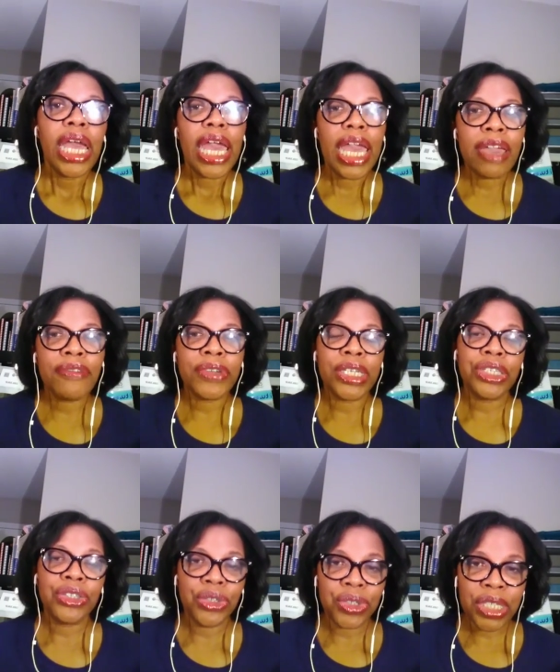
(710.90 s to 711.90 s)
every
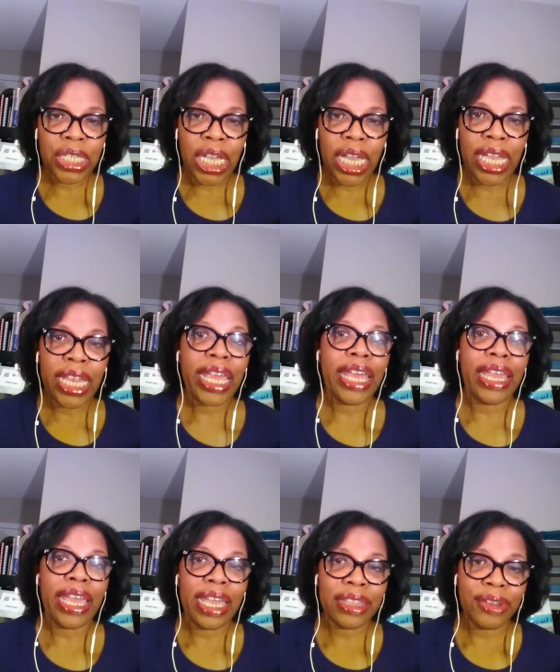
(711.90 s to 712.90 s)
Tuesday night at
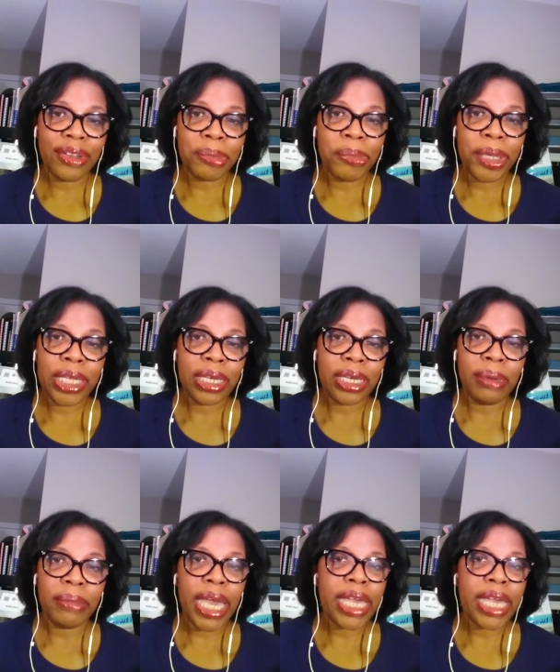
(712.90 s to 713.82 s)
8:30 p.m.